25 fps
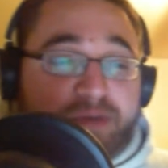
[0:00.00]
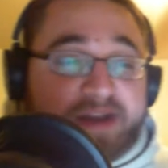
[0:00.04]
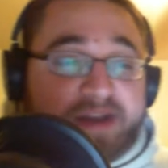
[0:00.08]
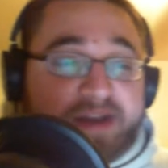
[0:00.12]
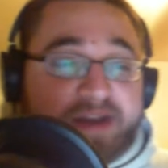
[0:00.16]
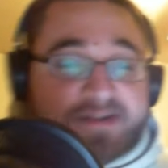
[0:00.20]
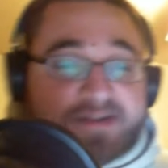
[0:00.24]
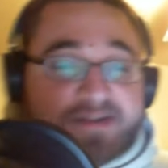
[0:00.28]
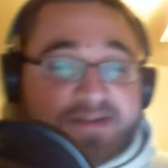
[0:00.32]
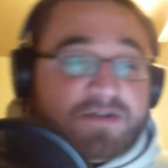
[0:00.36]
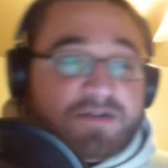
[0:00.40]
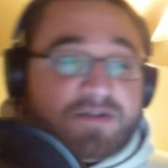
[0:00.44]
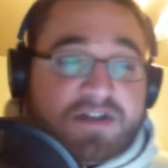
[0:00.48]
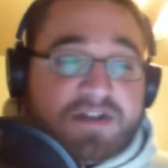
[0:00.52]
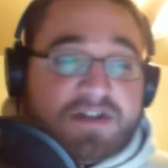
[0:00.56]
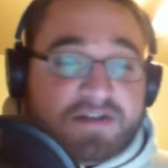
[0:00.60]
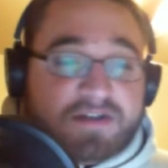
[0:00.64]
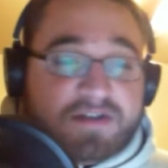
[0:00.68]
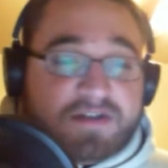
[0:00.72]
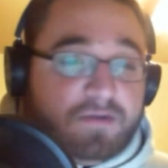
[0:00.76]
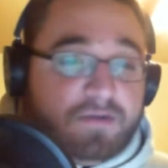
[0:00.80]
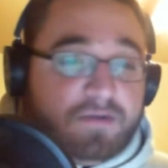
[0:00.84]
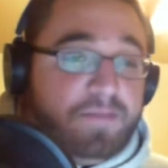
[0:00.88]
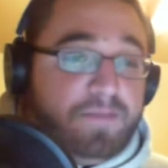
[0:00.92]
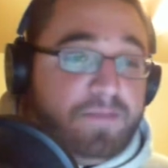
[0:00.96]
on switching to
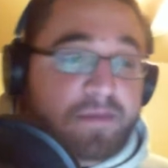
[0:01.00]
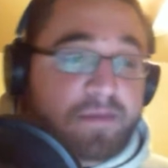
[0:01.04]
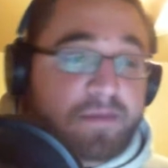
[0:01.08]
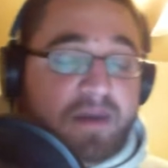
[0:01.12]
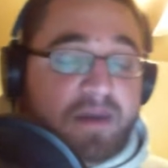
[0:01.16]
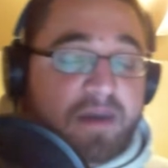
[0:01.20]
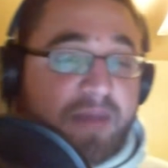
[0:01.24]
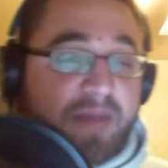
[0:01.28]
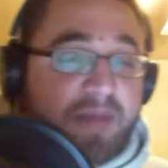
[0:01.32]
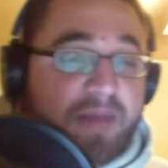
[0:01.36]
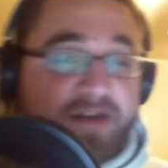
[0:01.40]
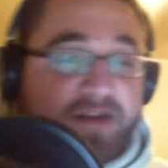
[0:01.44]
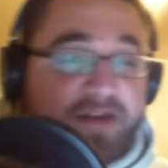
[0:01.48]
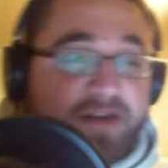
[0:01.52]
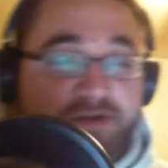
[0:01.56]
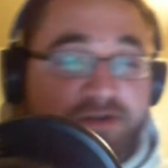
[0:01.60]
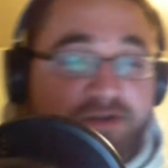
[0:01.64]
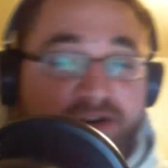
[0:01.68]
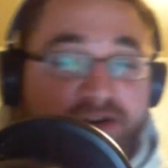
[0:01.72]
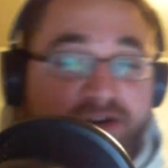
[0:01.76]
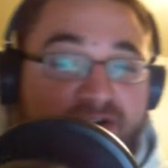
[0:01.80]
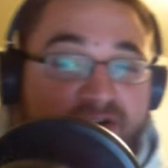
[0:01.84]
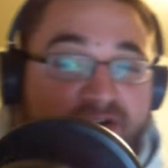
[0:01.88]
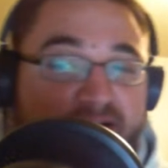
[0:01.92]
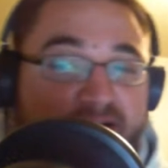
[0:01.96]
BBM Android or
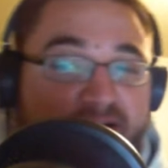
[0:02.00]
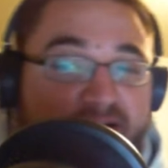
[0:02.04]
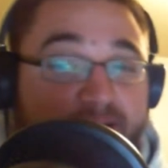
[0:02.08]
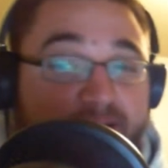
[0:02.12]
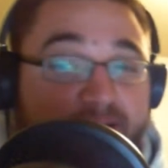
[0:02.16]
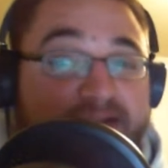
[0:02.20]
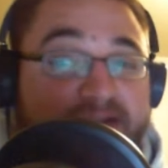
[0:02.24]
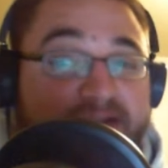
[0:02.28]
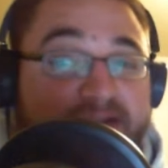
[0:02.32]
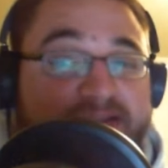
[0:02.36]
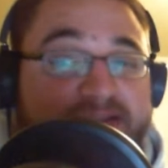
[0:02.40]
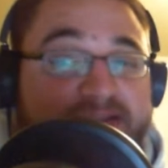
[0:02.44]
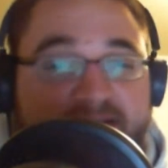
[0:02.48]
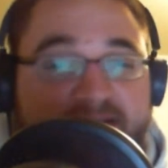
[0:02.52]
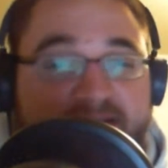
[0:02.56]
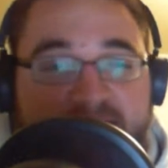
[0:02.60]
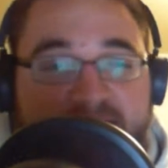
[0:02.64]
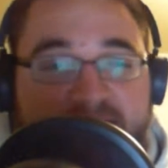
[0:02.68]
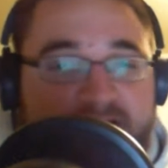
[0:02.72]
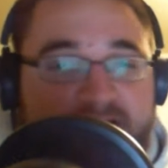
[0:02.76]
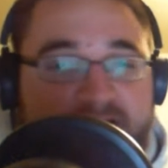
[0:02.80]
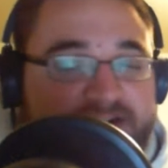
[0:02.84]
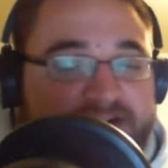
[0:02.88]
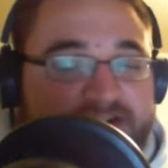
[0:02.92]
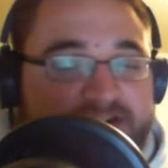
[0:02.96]
iOS,
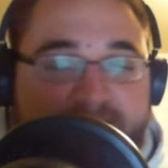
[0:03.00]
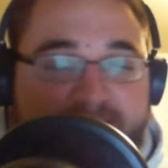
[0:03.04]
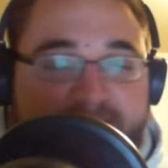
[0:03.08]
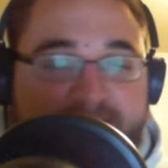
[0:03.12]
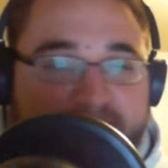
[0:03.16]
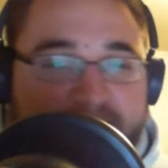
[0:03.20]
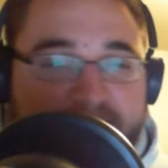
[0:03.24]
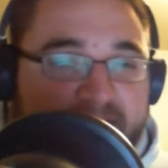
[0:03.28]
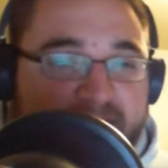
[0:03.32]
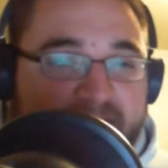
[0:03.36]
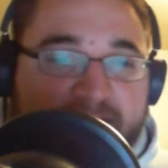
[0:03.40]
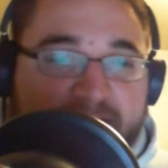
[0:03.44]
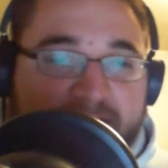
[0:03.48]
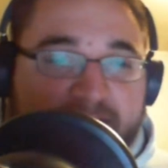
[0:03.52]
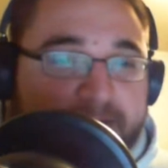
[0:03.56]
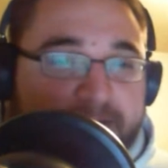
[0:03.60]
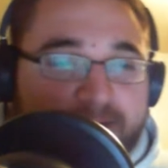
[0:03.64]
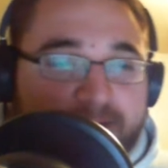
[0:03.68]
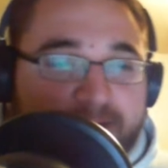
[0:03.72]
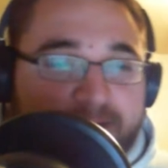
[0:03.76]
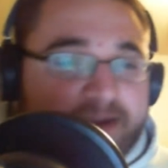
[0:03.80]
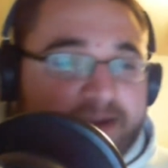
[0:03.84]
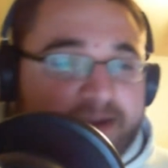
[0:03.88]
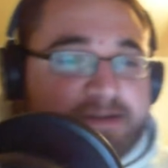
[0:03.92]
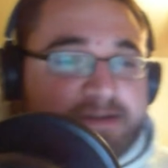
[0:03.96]
just make a backup
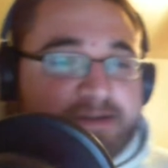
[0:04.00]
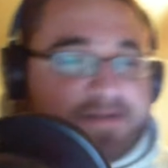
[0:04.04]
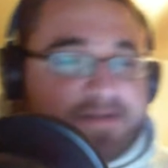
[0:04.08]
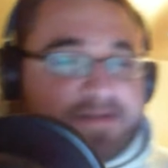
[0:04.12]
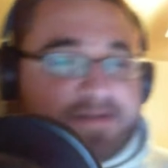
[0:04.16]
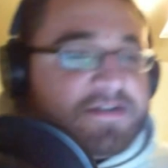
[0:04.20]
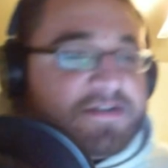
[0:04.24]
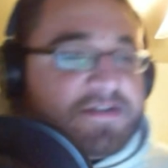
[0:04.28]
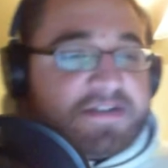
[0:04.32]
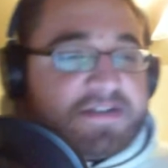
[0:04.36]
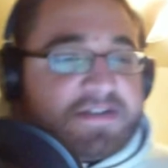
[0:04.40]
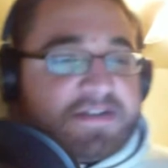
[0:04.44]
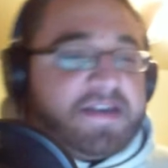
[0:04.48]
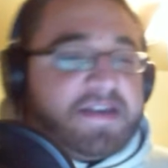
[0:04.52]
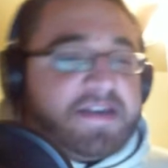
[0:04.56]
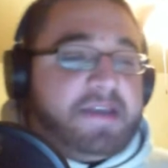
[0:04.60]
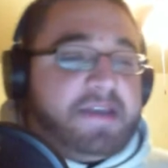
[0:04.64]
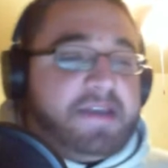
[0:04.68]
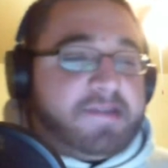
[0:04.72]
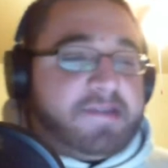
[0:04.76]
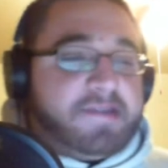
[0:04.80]
anyways, just in case.